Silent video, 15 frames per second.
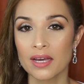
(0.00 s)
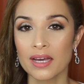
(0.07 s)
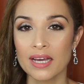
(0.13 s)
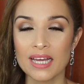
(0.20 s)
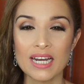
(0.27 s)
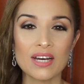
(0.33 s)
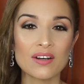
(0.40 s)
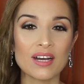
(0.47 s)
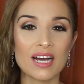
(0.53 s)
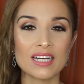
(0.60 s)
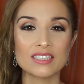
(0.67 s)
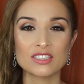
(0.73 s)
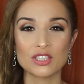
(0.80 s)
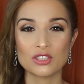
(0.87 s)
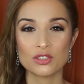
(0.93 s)
Hello
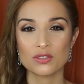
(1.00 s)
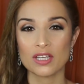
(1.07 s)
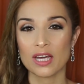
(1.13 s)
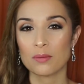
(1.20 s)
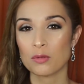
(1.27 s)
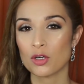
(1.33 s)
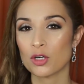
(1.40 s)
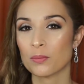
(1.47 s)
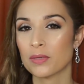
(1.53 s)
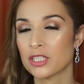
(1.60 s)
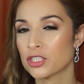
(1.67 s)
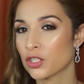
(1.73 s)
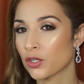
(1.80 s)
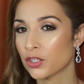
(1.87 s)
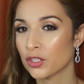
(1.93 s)
guys, so today I'm gonna be
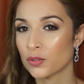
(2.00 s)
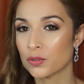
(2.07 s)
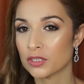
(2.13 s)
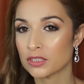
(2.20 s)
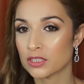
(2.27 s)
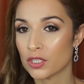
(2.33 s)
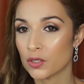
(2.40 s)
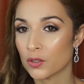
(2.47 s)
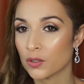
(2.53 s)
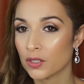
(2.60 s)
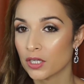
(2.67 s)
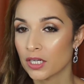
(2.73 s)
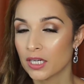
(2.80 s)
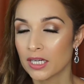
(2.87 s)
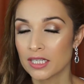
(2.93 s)
showing you this
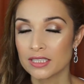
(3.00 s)
look.